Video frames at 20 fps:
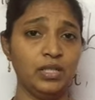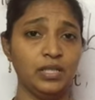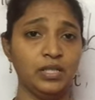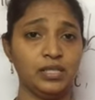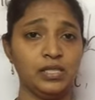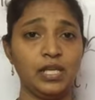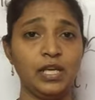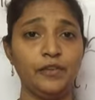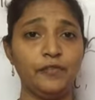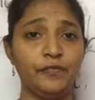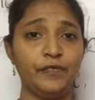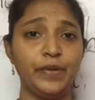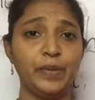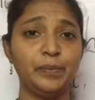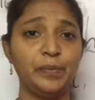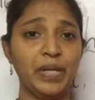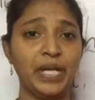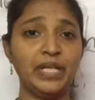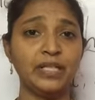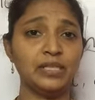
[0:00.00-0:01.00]
See, if we
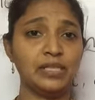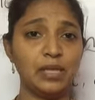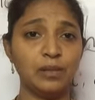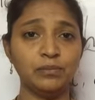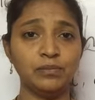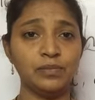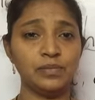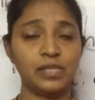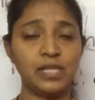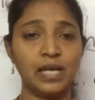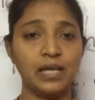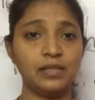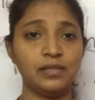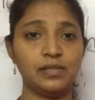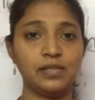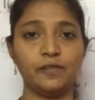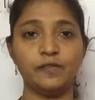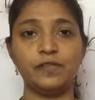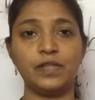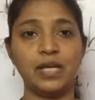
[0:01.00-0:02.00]
bring some cells,
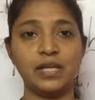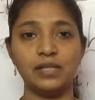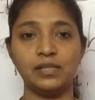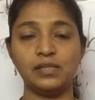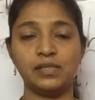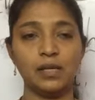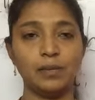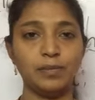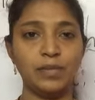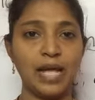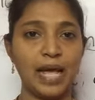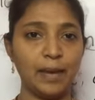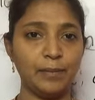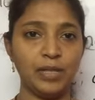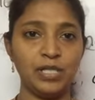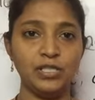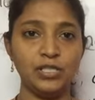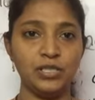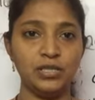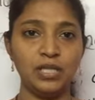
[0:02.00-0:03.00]
if there is some
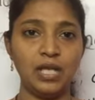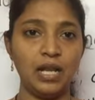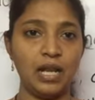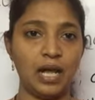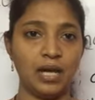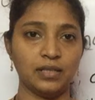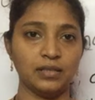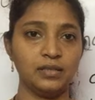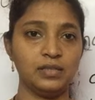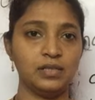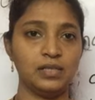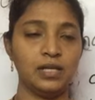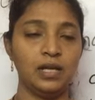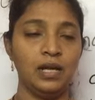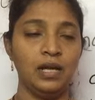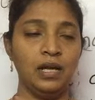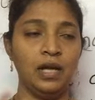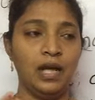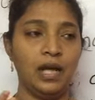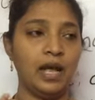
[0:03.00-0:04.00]
damage in the lungs,
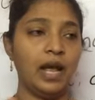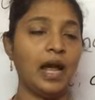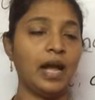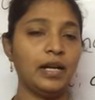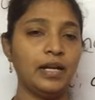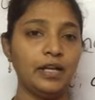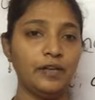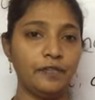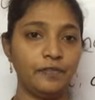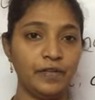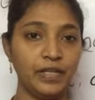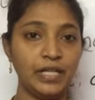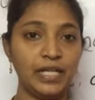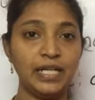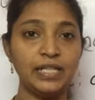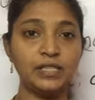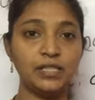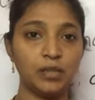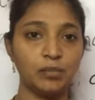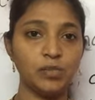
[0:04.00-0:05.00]
and if we
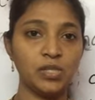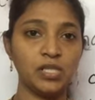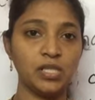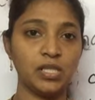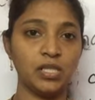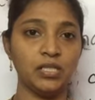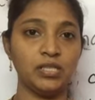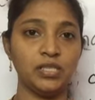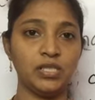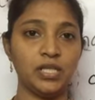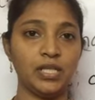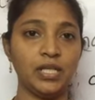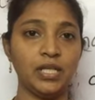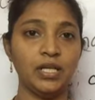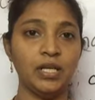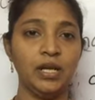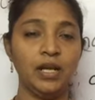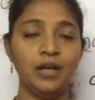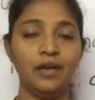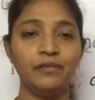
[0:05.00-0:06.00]
need some
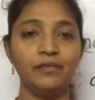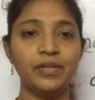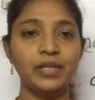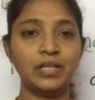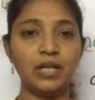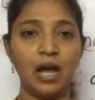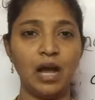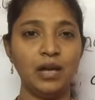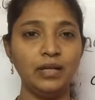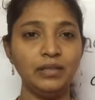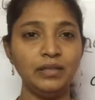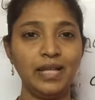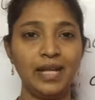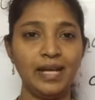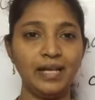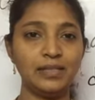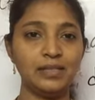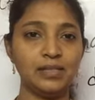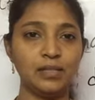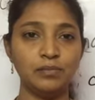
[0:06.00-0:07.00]
surgery, we can't
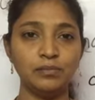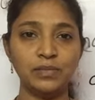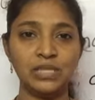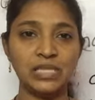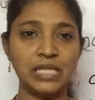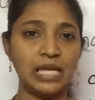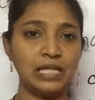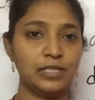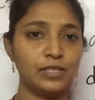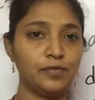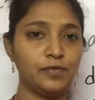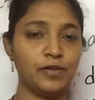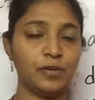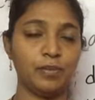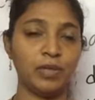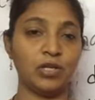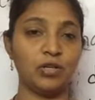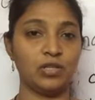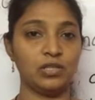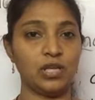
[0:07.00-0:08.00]
take some cells,
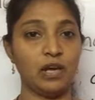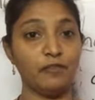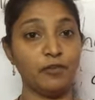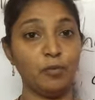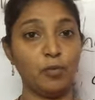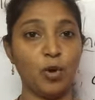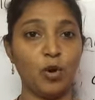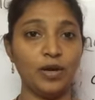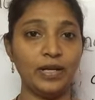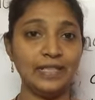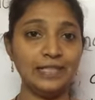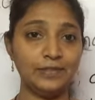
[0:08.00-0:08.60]
because our body